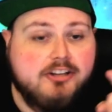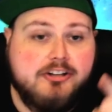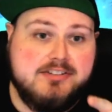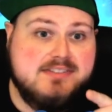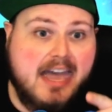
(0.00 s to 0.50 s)

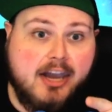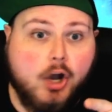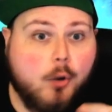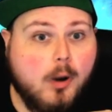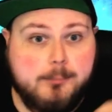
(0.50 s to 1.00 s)
Does that
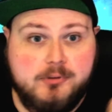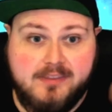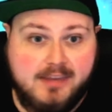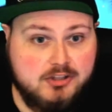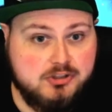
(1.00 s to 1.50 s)
go up to
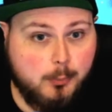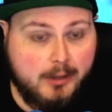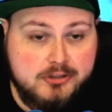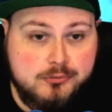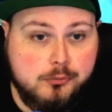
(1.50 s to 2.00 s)
the
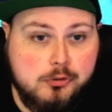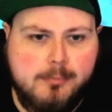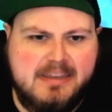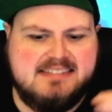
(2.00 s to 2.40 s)
HOH room?